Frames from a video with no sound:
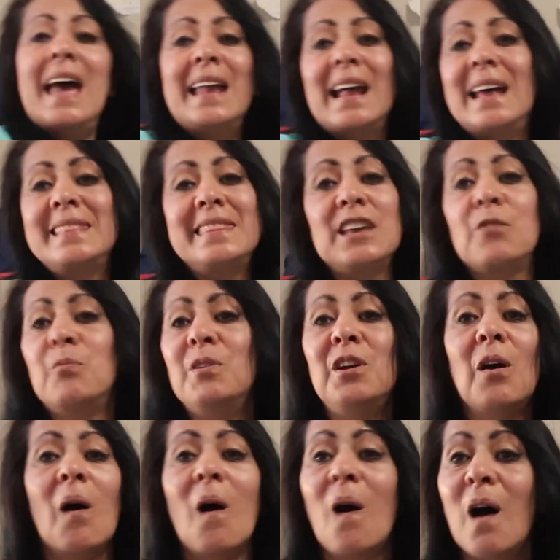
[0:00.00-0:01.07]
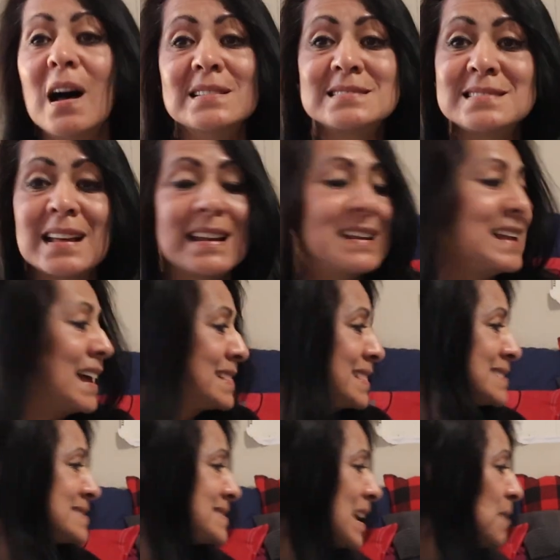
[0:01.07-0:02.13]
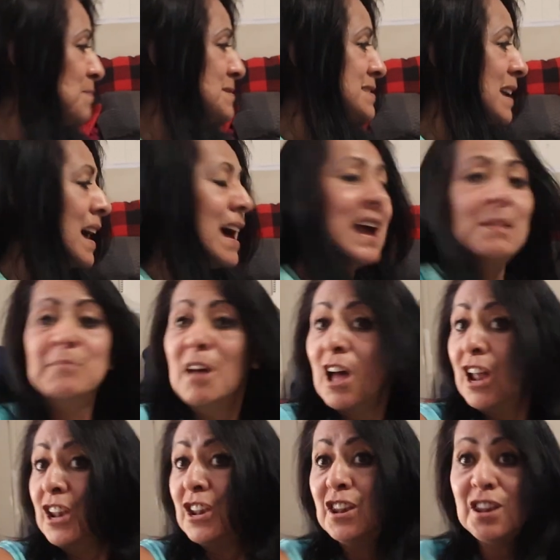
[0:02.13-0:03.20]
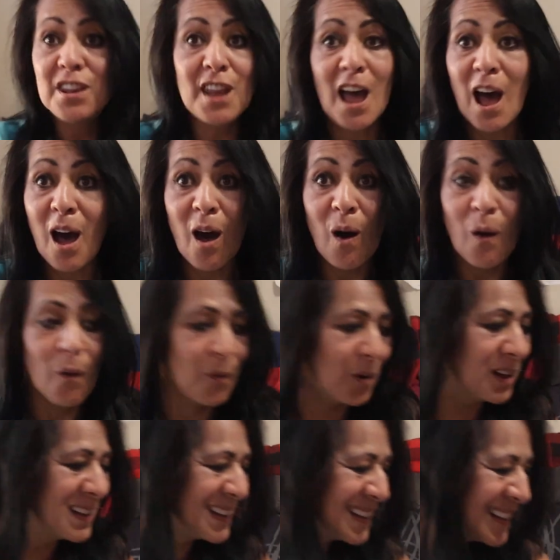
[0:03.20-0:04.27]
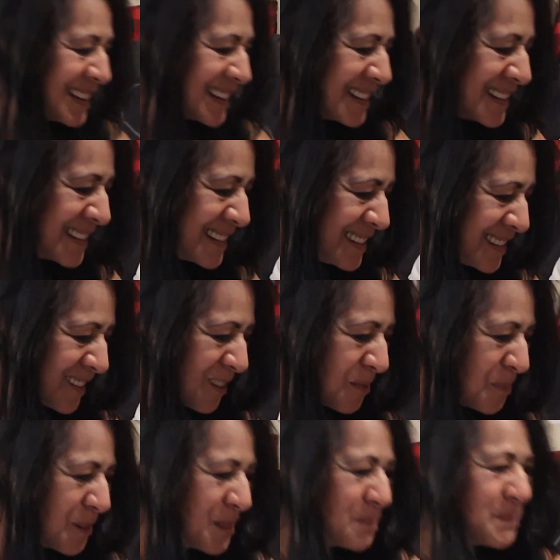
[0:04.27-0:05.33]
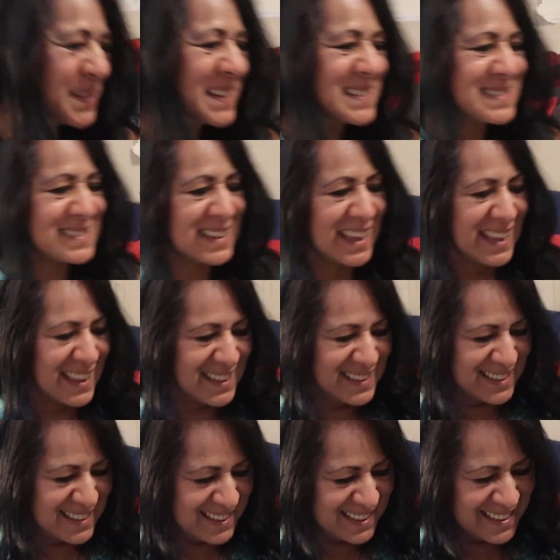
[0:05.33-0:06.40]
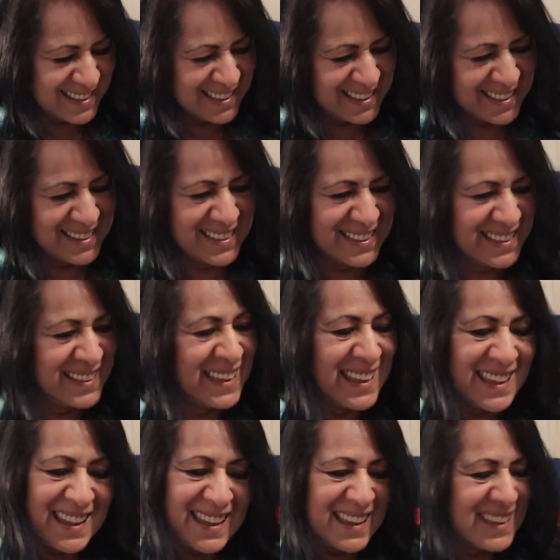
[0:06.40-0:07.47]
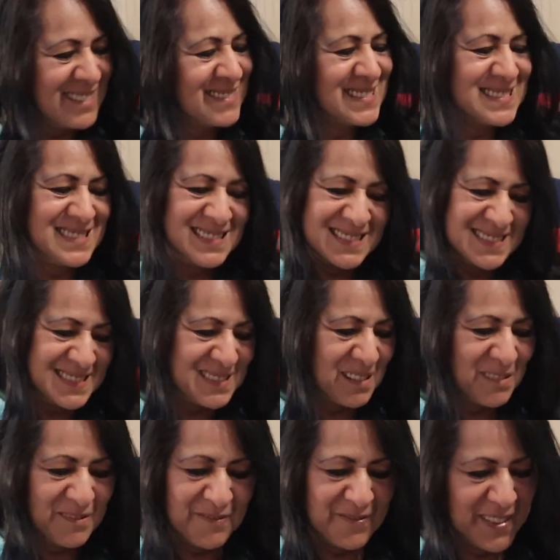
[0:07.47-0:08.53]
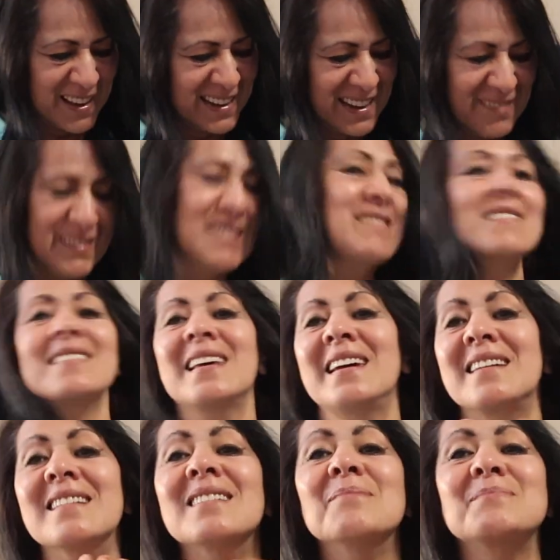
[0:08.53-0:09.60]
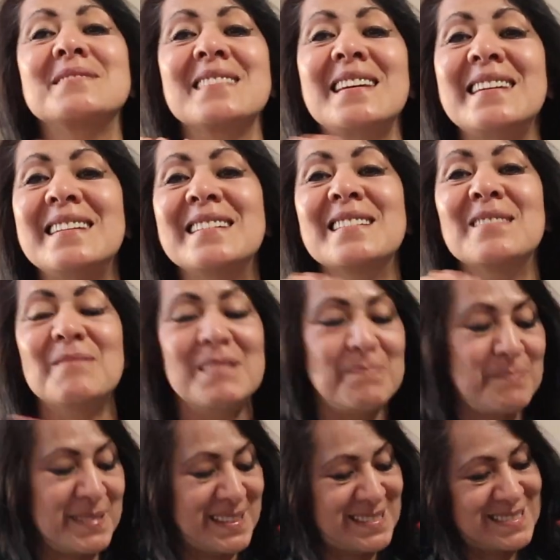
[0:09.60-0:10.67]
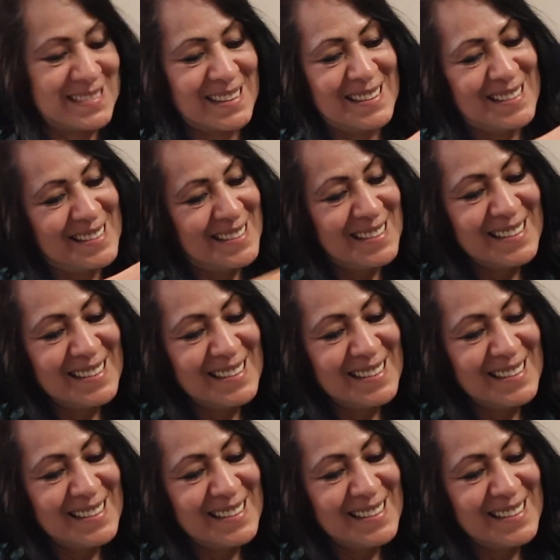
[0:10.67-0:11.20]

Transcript: And I think we all said it at the same time. No, no more pizza. It was just so funny. We were like up to here with pizza.